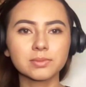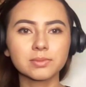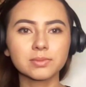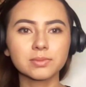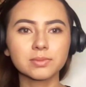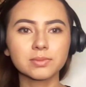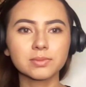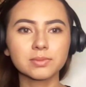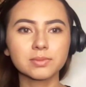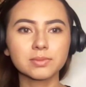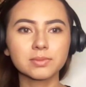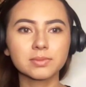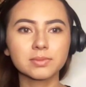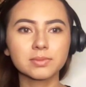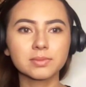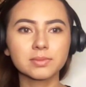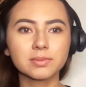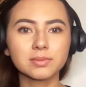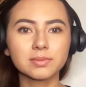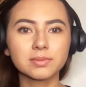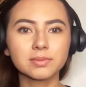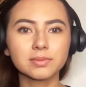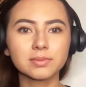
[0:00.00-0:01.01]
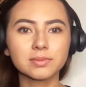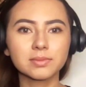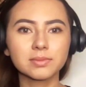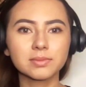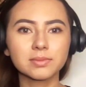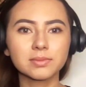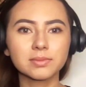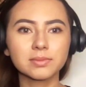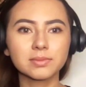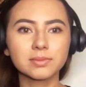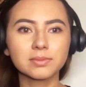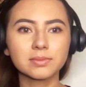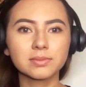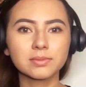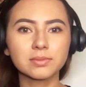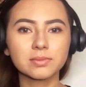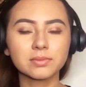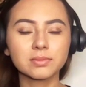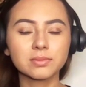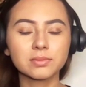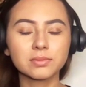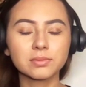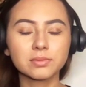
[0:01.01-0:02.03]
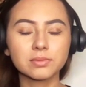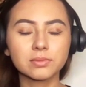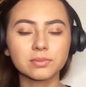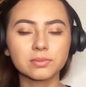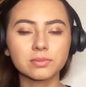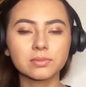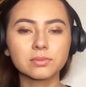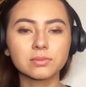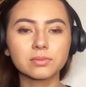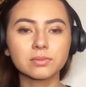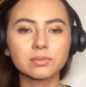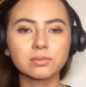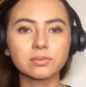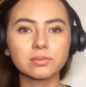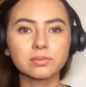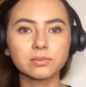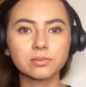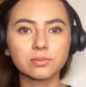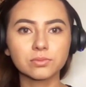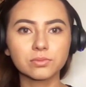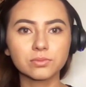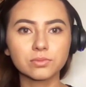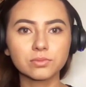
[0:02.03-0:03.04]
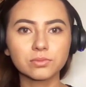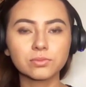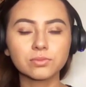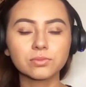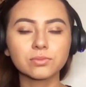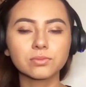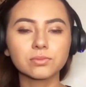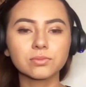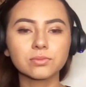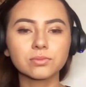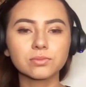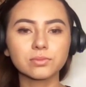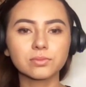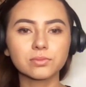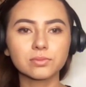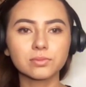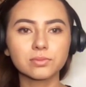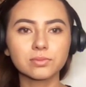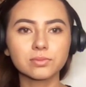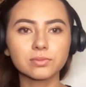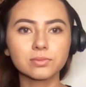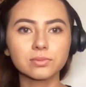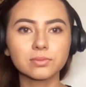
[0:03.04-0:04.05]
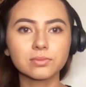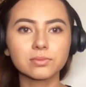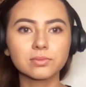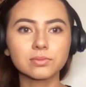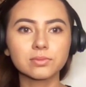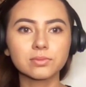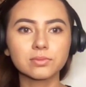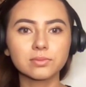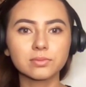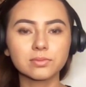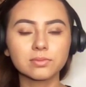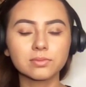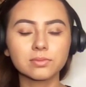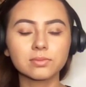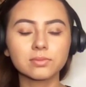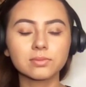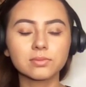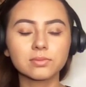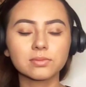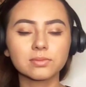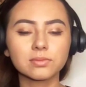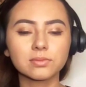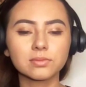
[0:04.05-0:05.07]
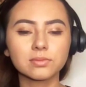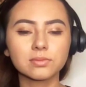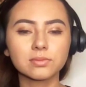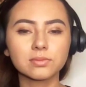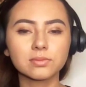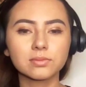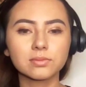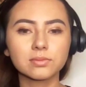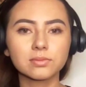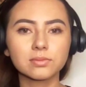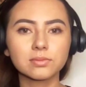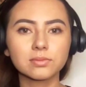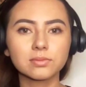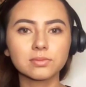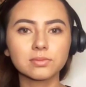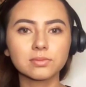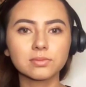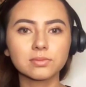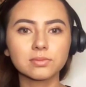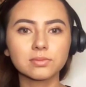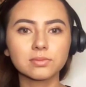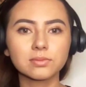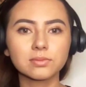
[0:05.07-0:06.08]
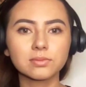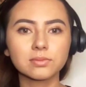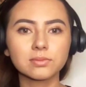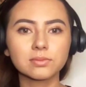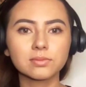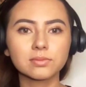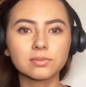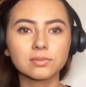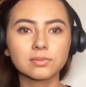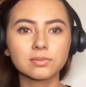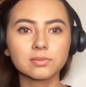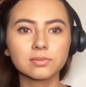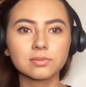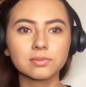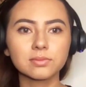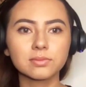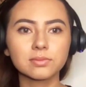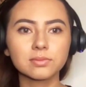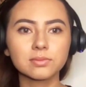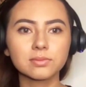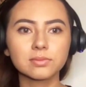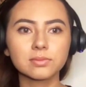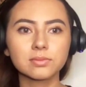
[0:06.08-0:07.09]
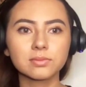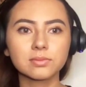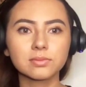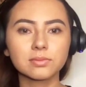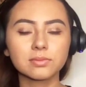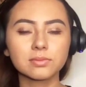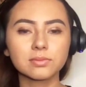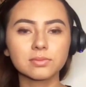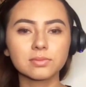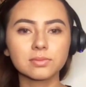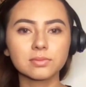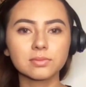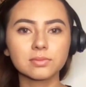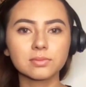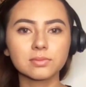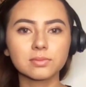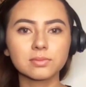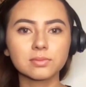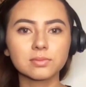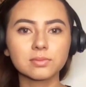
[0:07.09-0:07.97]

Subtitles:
(silent)